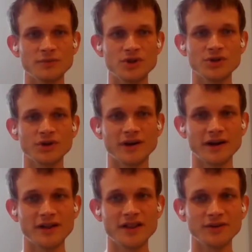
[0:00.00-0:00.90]
Sure.
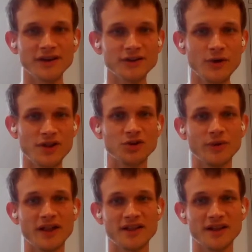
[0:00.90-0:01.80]
So I think there's two
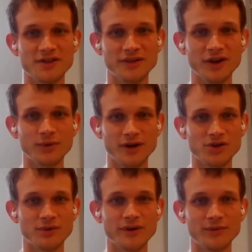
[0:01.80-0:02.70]
ways to answer that
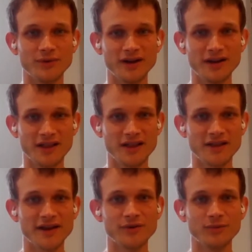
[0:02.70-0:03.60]
question, right? One is